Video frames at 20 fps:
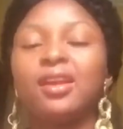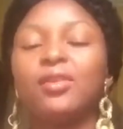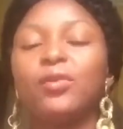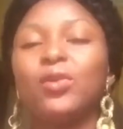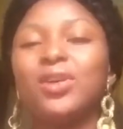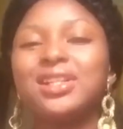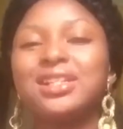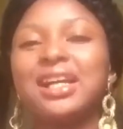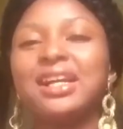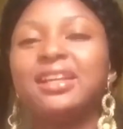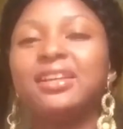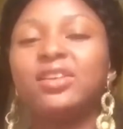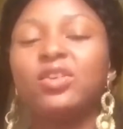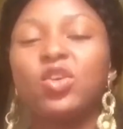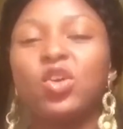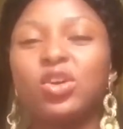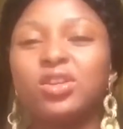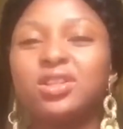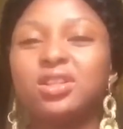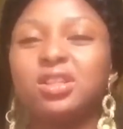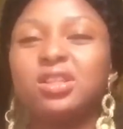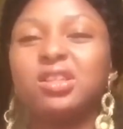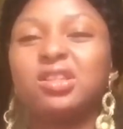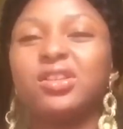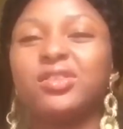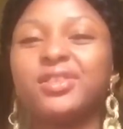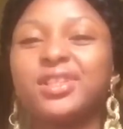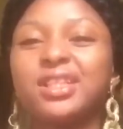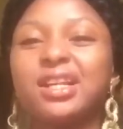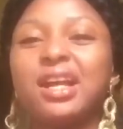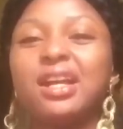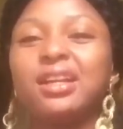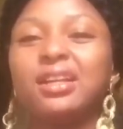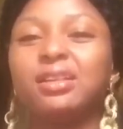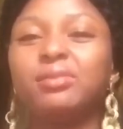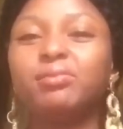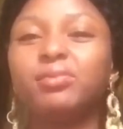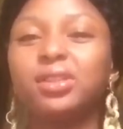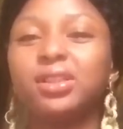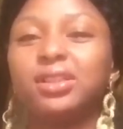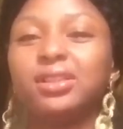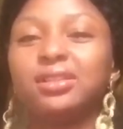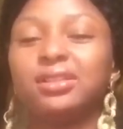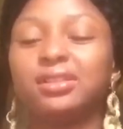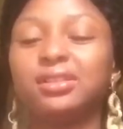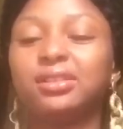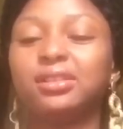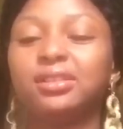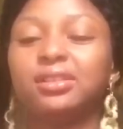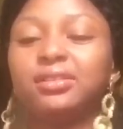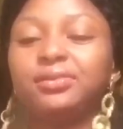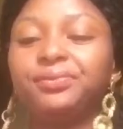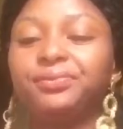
What are the causes of sagging breasts?